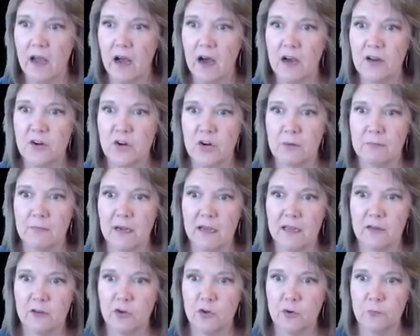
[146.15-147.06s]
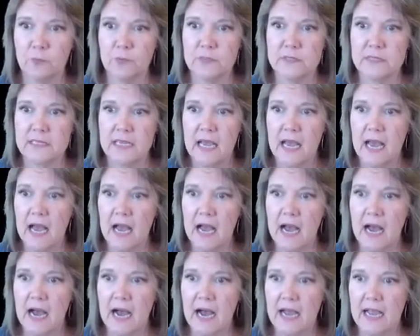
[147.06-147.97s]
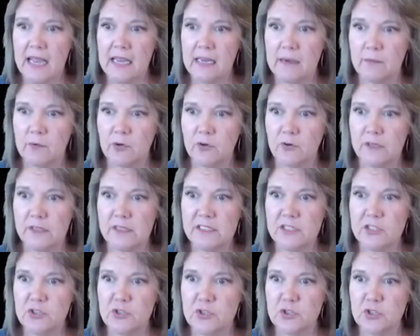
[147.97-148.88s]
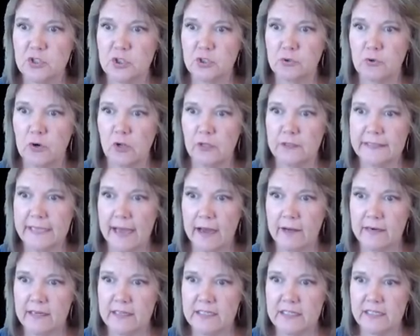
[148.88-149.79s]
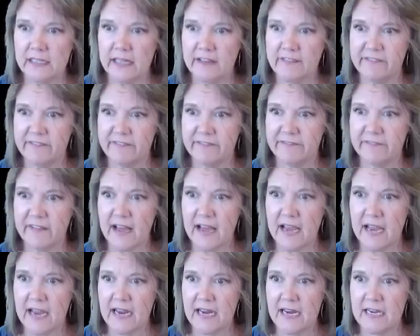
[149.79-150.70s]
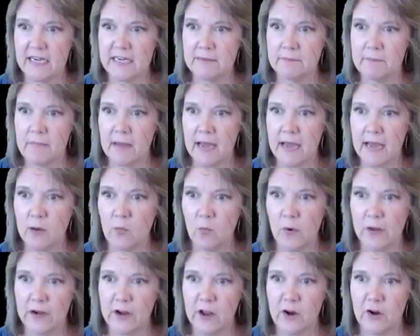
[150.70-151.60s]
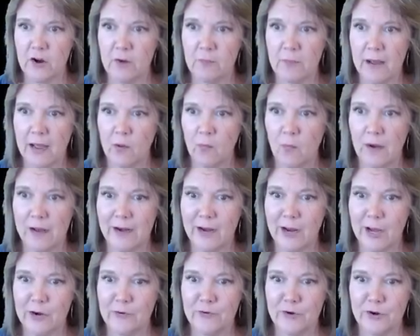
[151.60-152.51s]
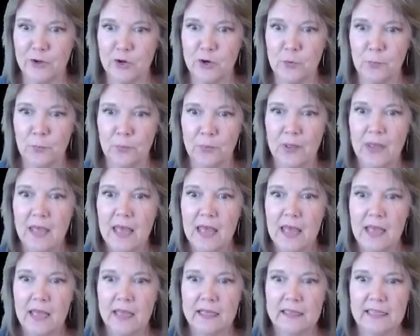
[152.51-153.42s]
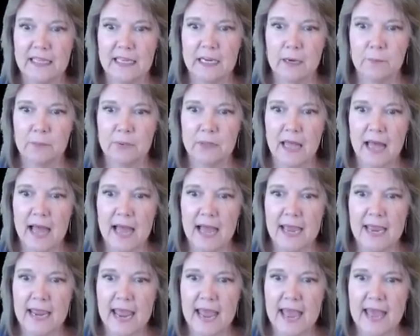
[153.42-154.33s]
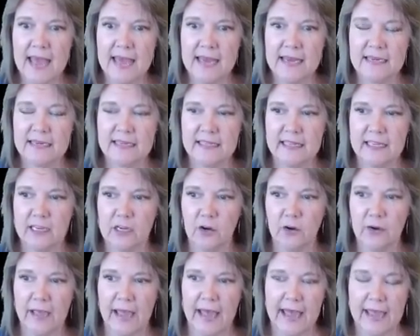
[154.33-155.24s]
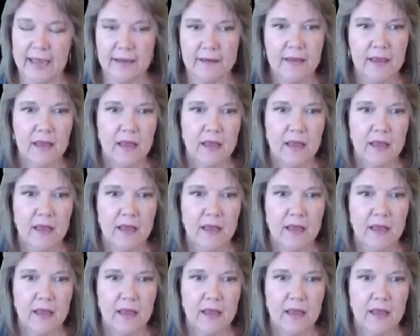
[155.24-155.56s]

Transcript: Under my hoops, I am going to scroll down until I find my 100 by 100 hoop. Click apply and click OK.